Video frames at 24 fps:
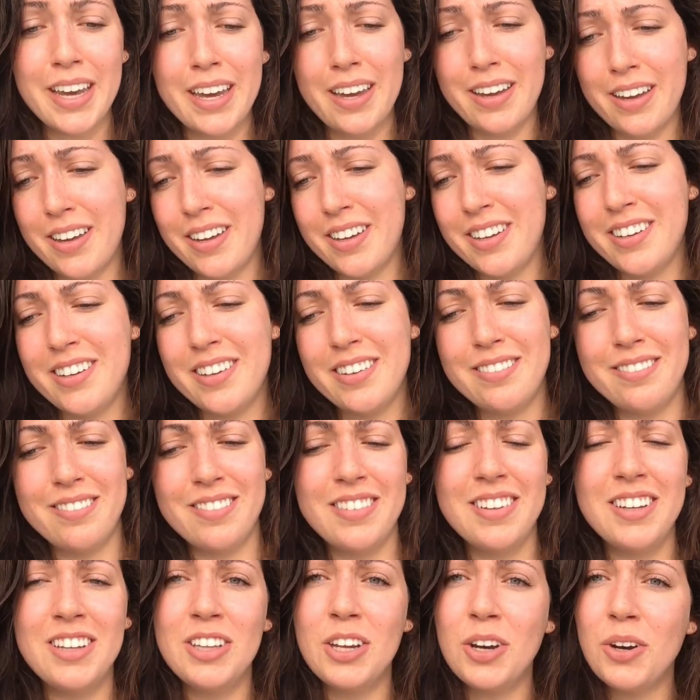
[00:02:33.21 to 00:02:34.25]
and
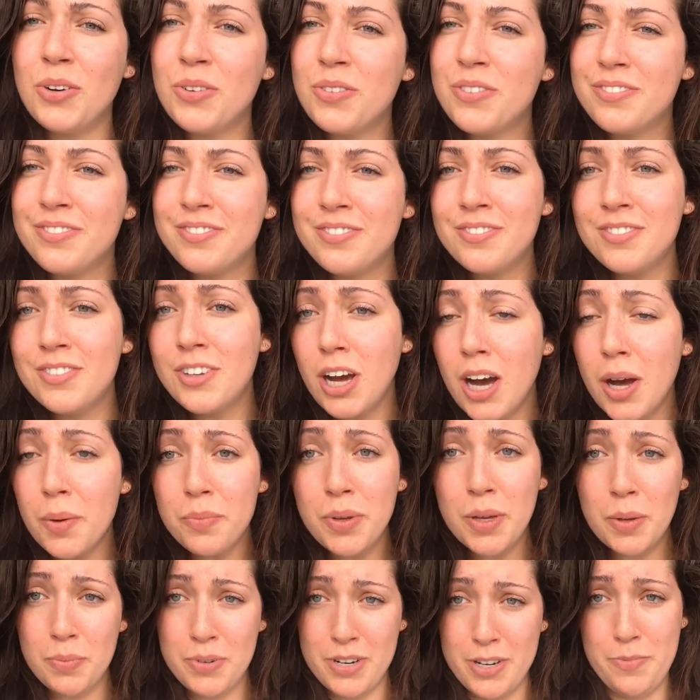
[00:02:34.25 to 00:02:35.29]
not
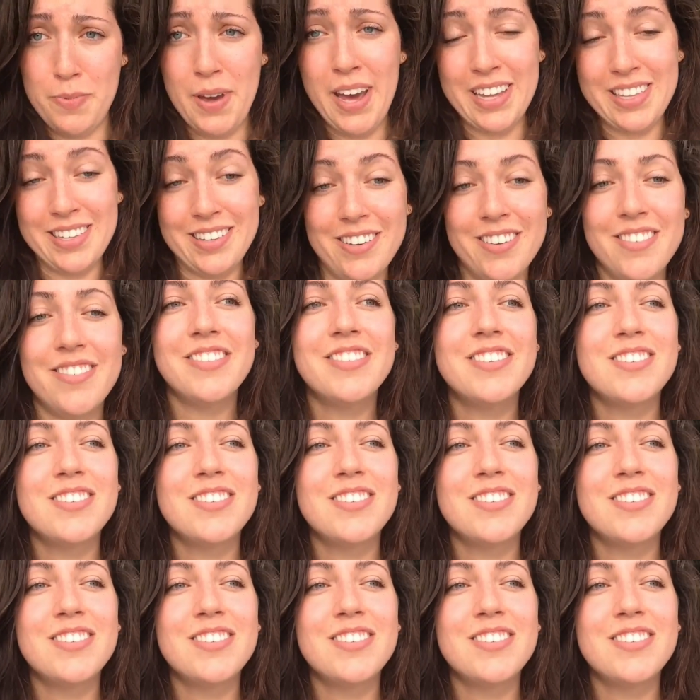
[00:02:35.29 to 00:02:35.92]
be in perspective.